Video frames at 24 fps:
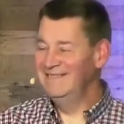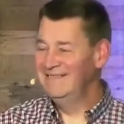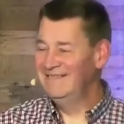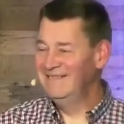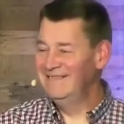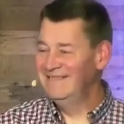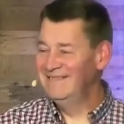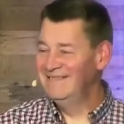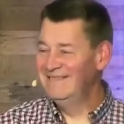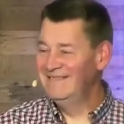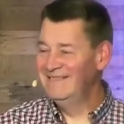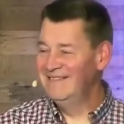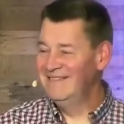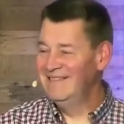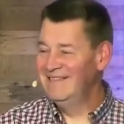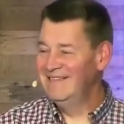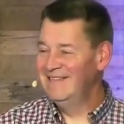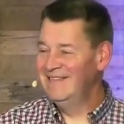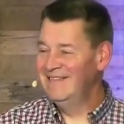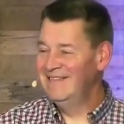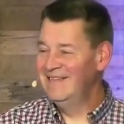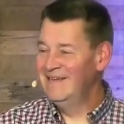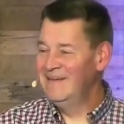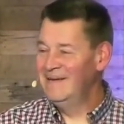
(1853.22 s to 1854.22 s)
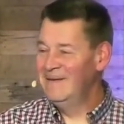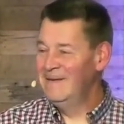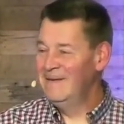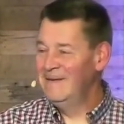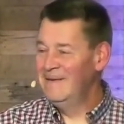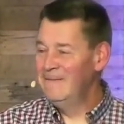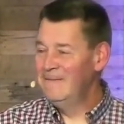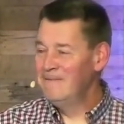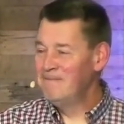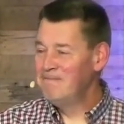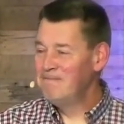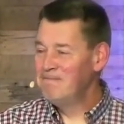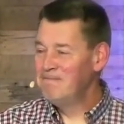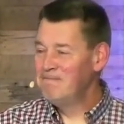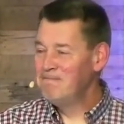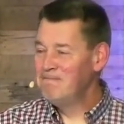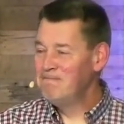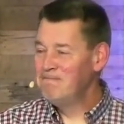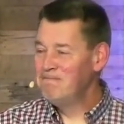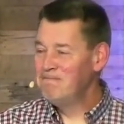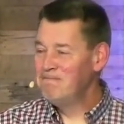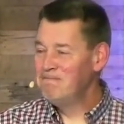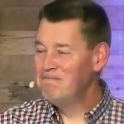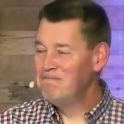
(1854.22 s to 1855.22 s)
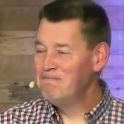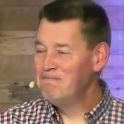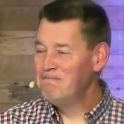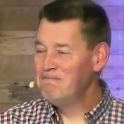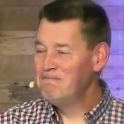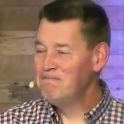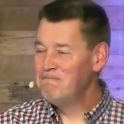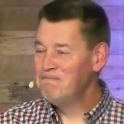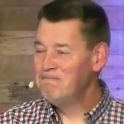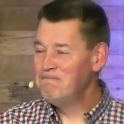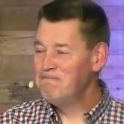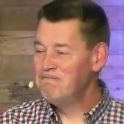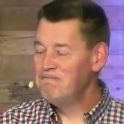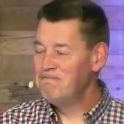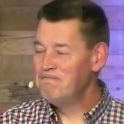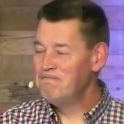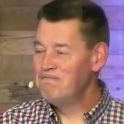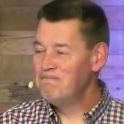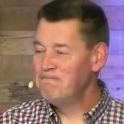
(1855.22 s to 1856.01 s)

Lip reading: (silence)